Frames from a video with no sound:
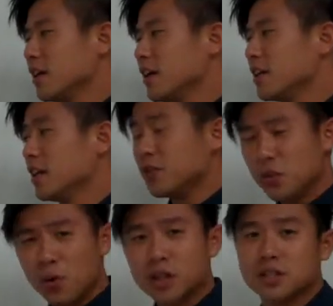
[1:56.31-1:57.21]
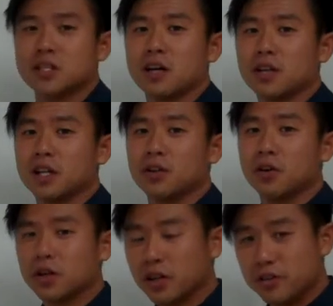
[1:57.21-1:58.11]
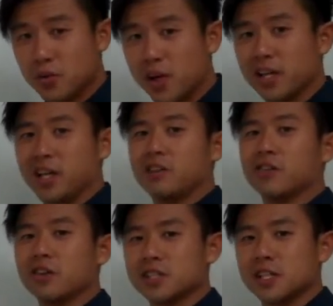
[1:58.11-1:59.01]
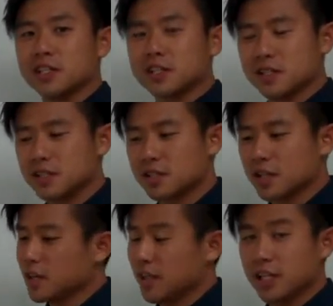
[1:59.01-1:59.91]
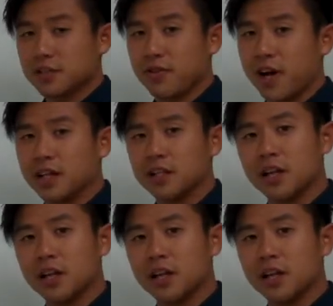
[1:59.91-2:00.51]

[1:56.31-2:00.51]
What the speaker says: And if you want to sound like Yoda, if you want to invert your sentences, that's fine.